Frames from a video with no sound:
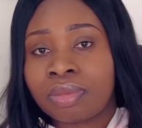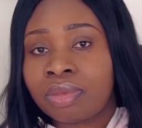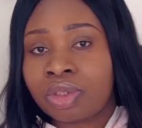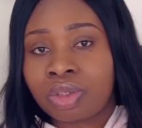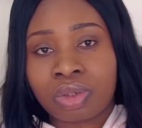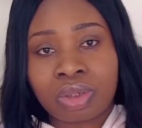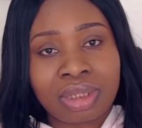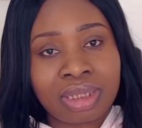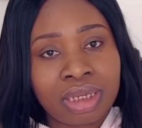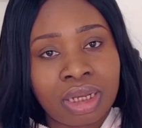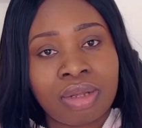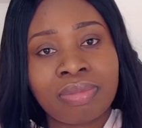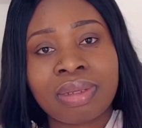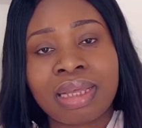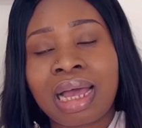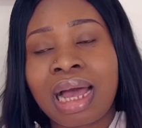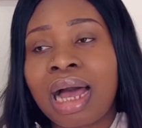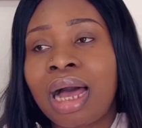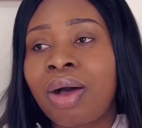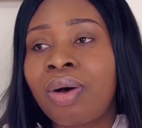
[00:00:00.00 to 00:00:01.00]
So tell me,
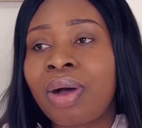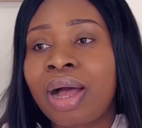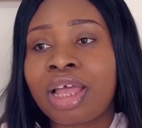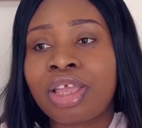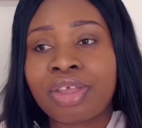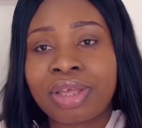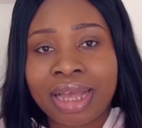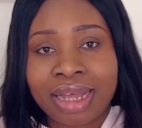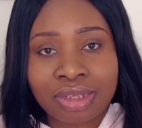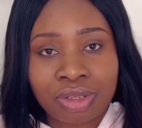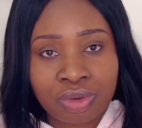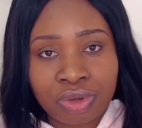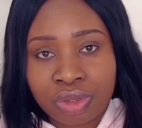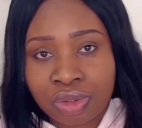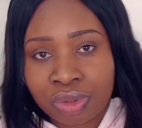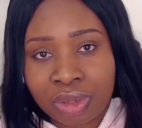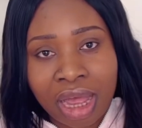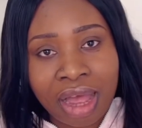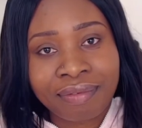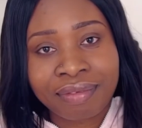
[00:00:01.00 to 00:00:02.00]
how are you guys going
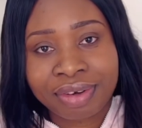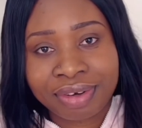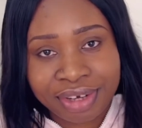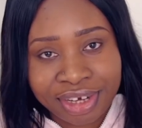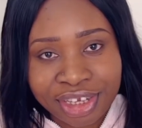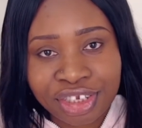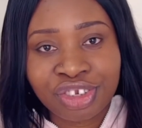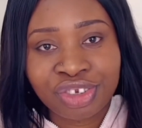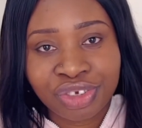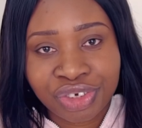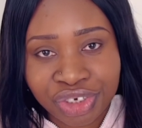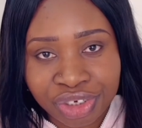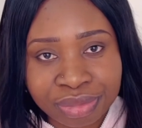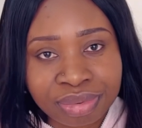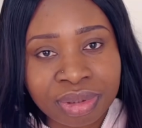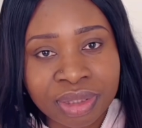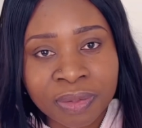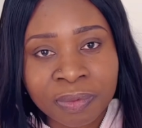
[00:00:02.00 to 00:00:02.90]
to have a relationship?